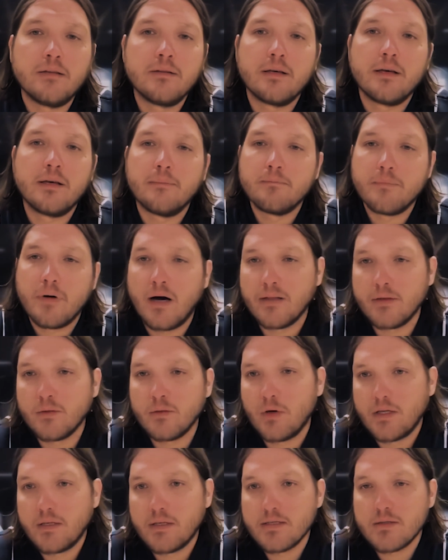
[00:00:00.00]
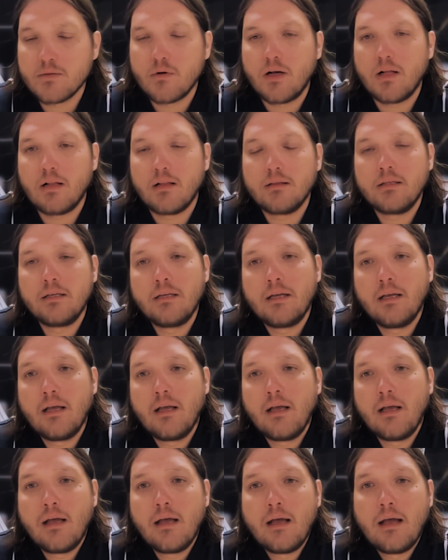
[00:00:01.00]
the other one as well.
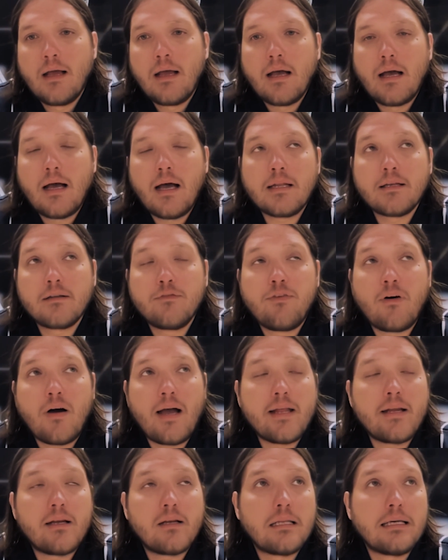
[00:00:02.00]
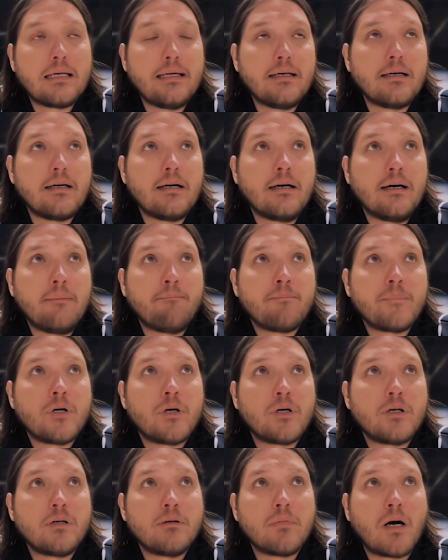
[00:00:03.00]
And finally,
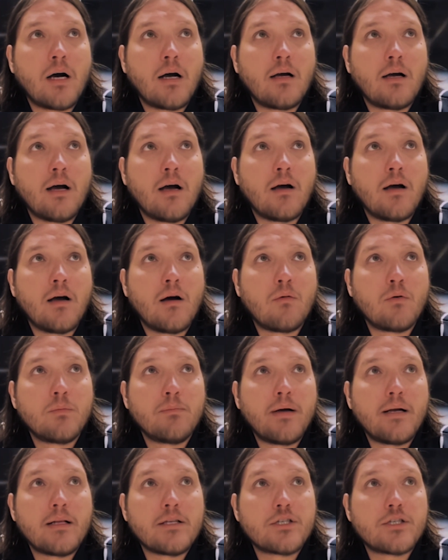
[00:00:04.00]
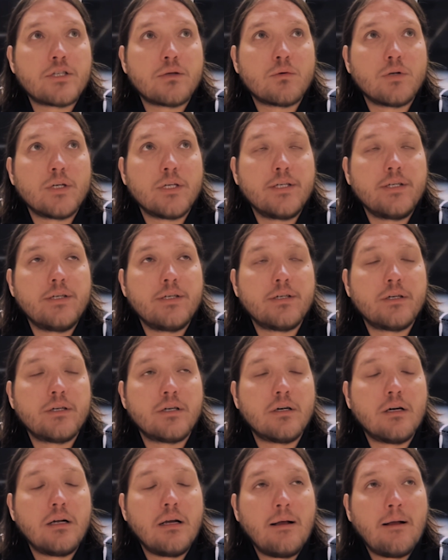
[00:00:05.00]
I would mention over
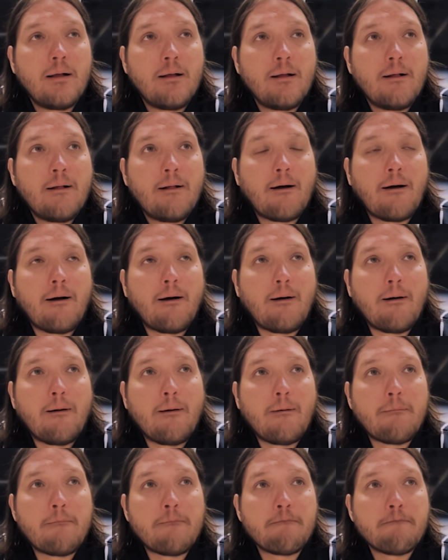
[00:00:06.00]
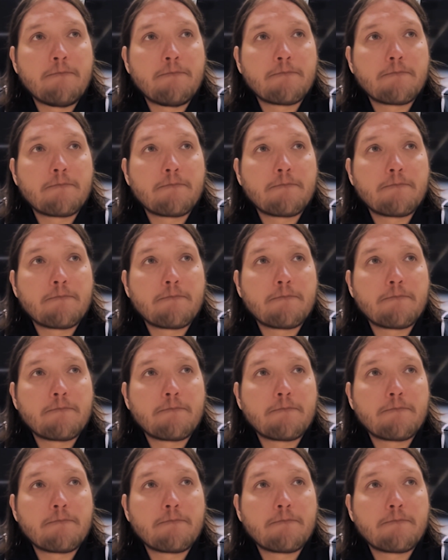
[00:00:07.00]
here, the